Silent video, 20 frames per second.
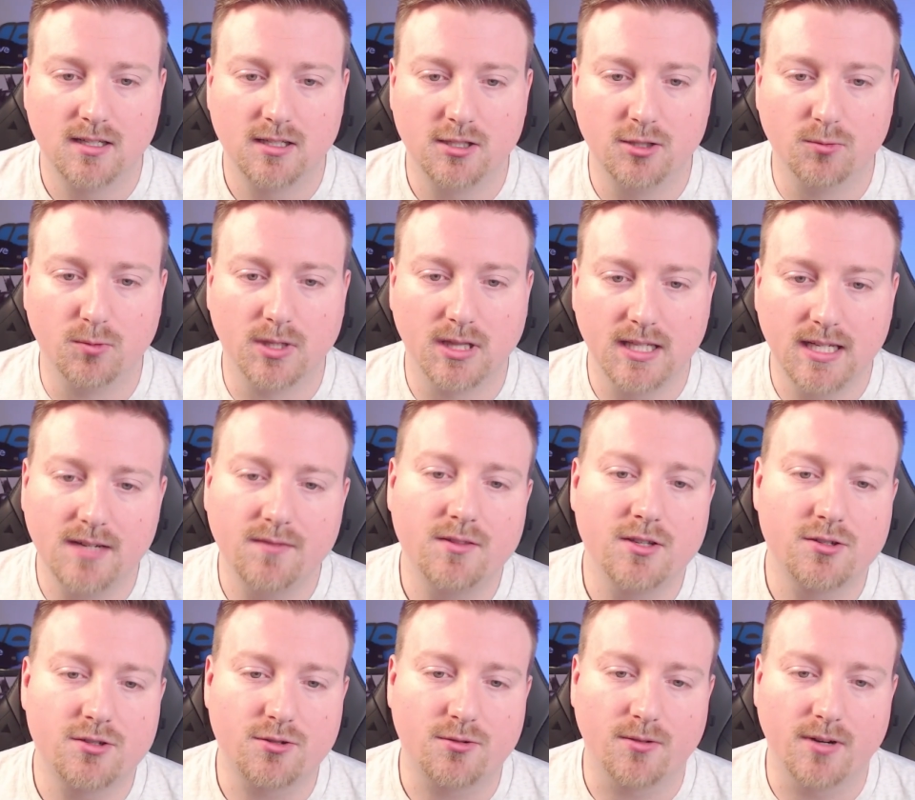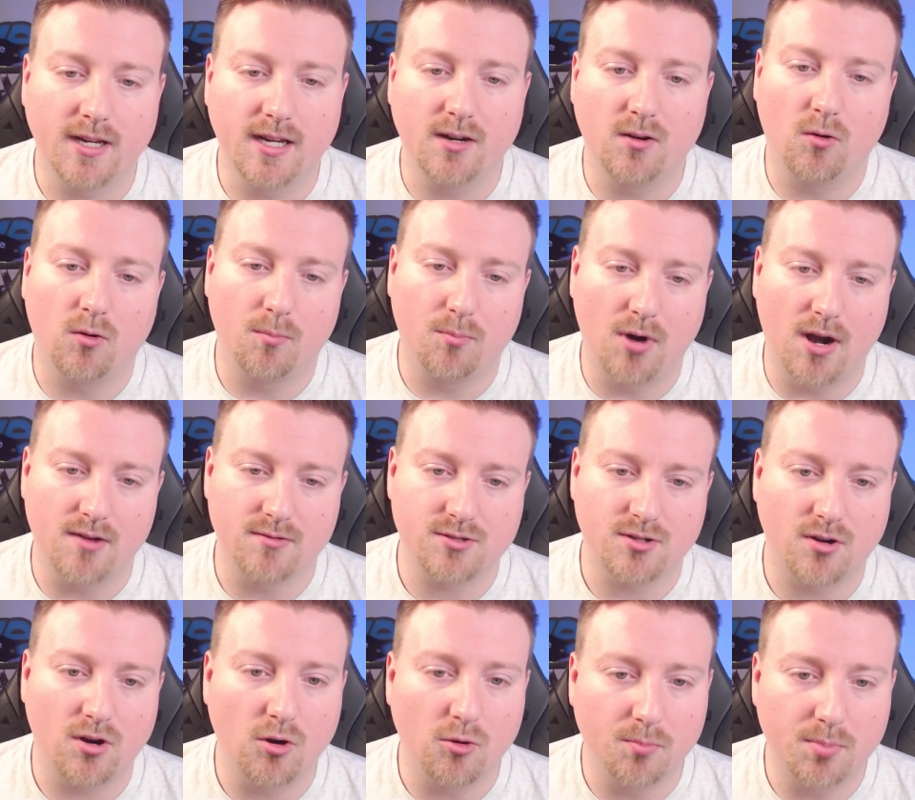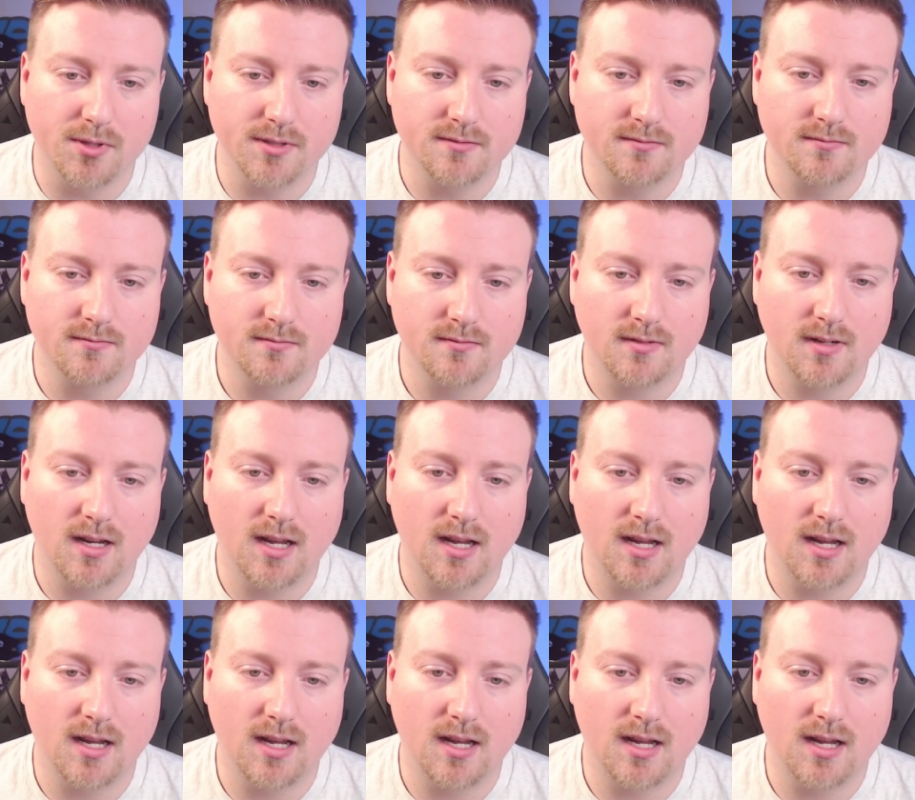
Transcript: You will leave the screen or browser open